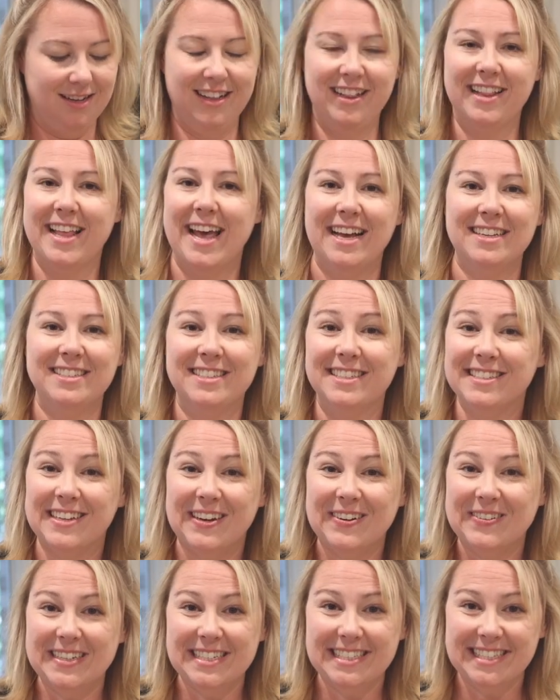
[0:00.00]
Glass is
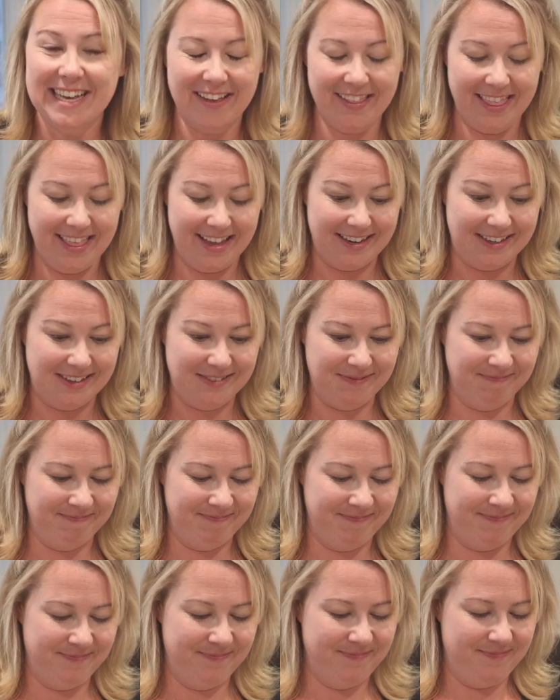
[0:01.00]
always healthier.
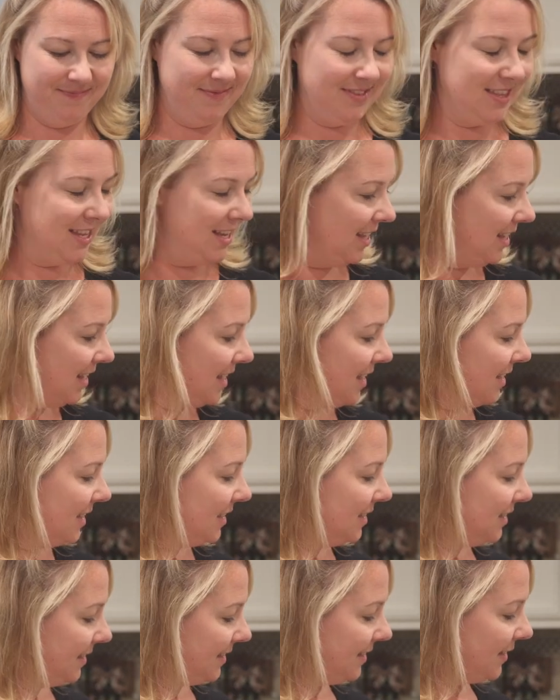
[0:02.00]

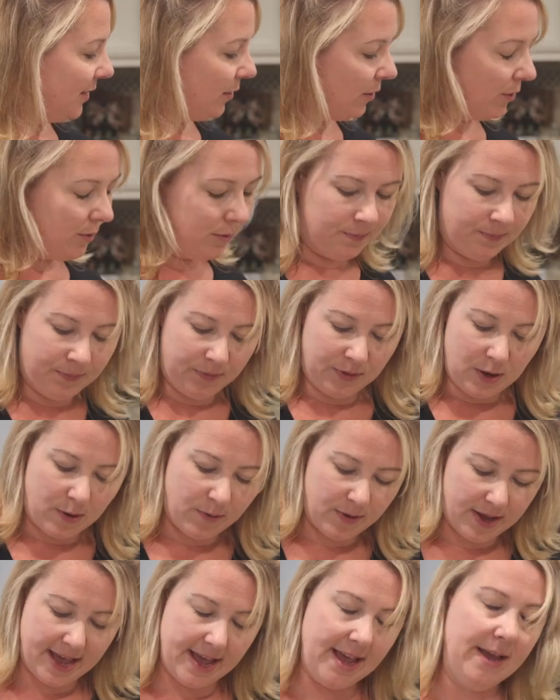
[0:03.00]
So,
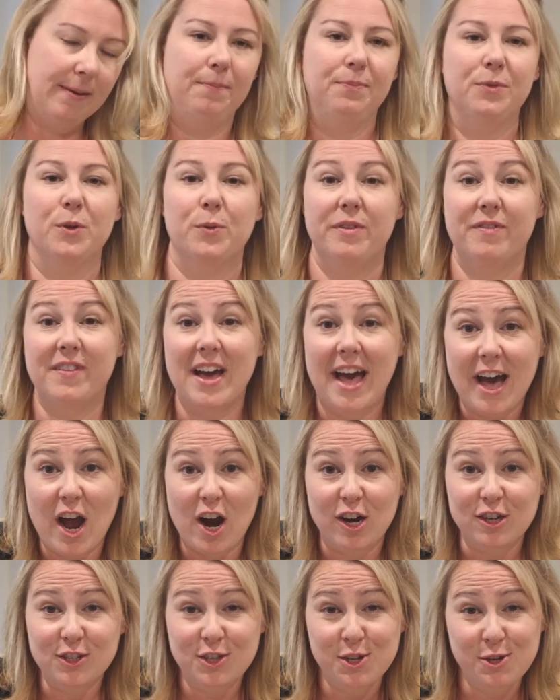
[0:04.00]
okay, we've got
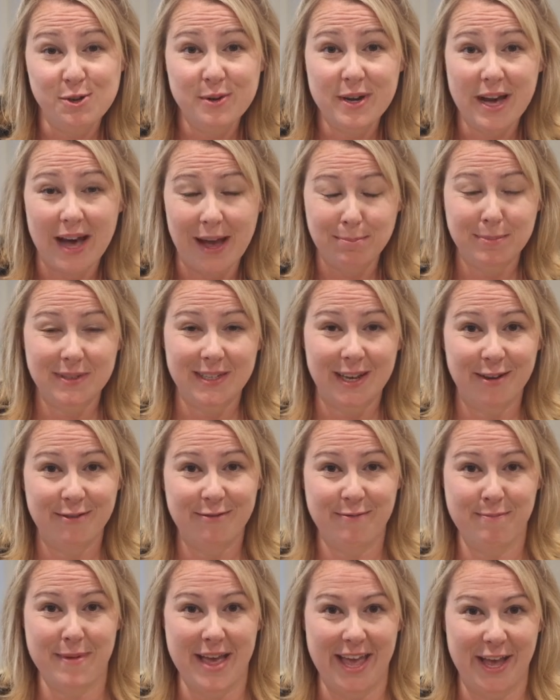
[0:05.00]
our 2 cups
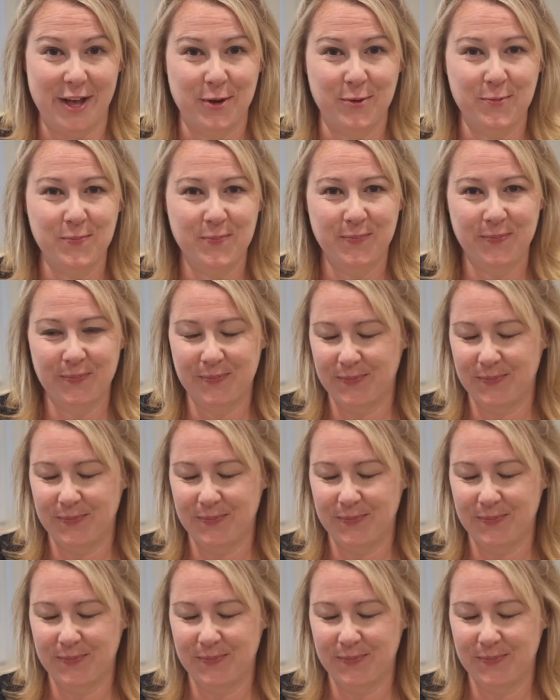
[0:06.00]
of mayo.